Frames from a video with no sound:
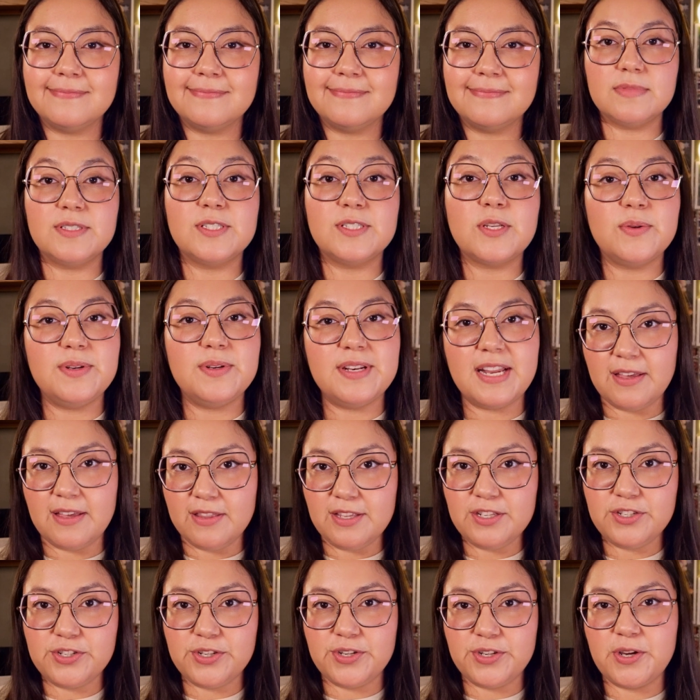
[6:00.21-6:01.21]
So now
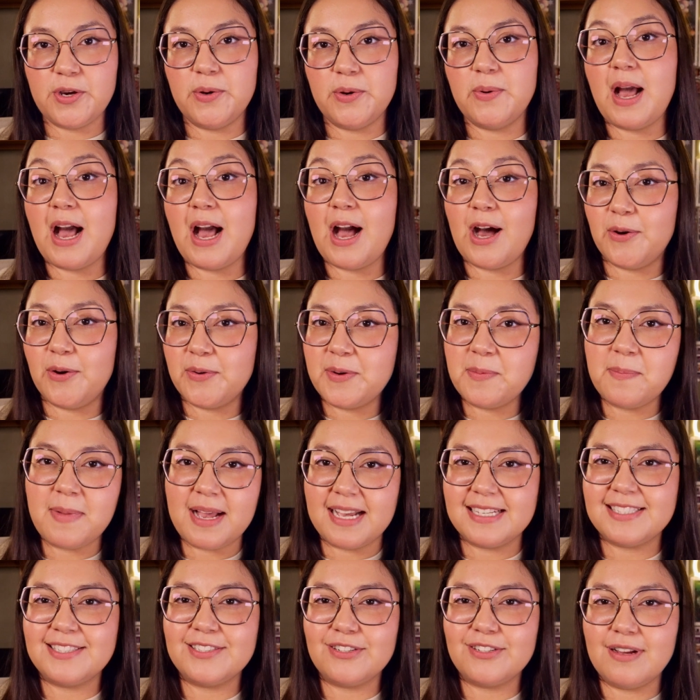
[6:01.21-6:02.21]
that you know how to
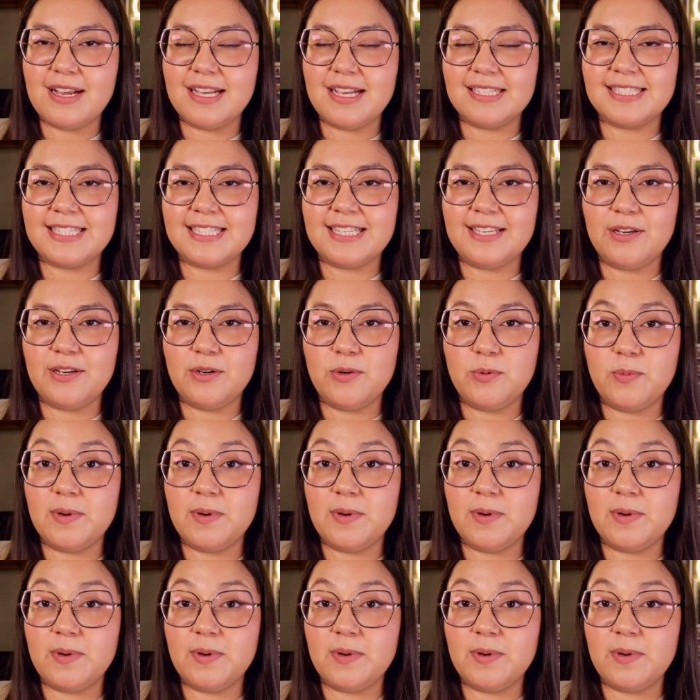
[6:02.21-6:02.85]
master SEO